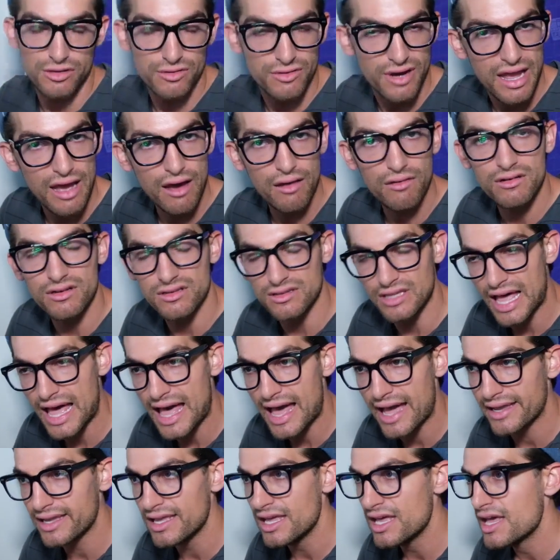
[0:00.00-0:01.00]
down,
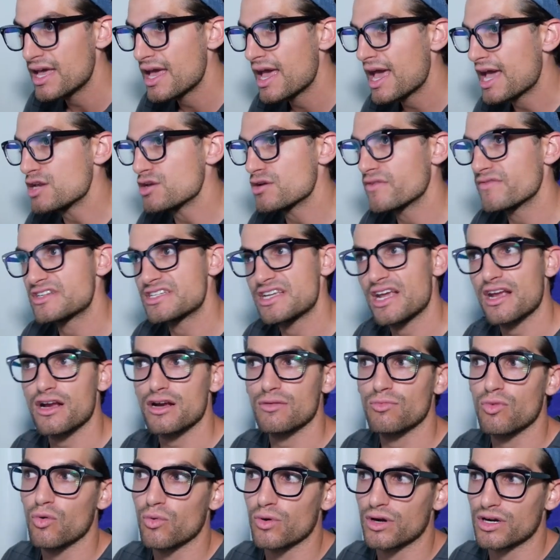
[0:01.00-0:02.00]
lag, and you have a
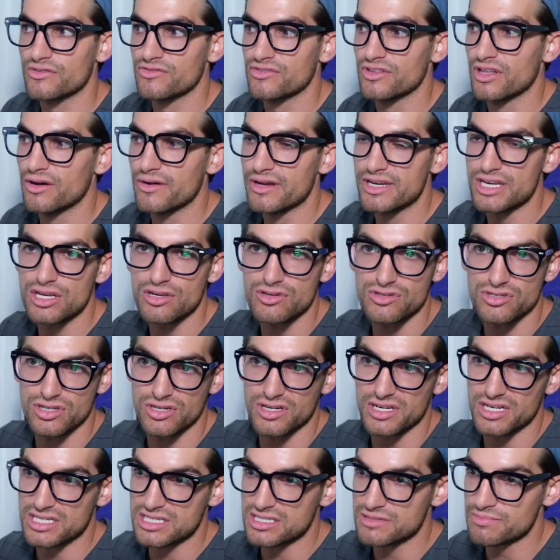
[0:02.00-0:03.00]
terrible workflow and user
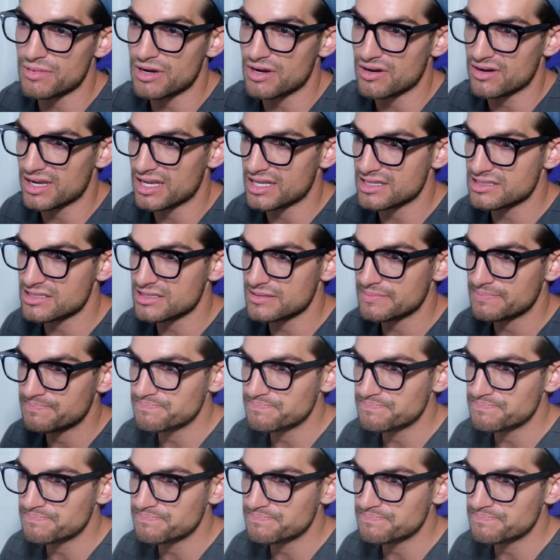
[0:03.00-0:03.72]
experience.